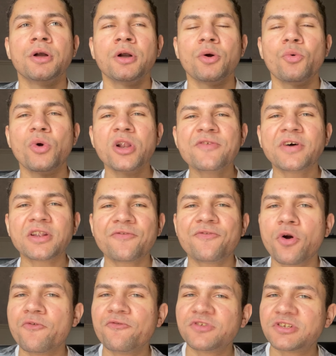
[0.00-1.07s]
When you've had a
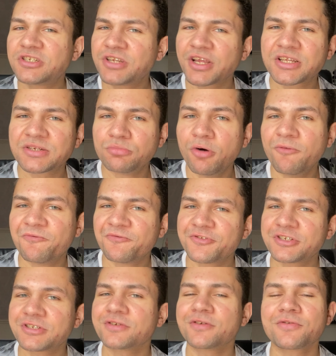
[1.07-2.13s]
phone for 6
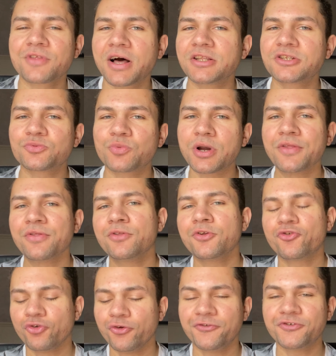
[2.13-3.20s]
months, that's when the
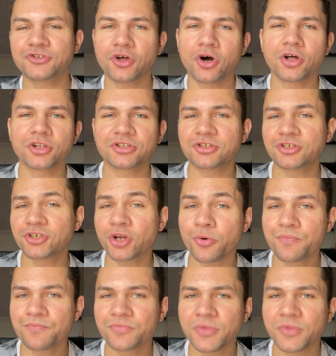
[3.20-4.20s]
truth starts to show.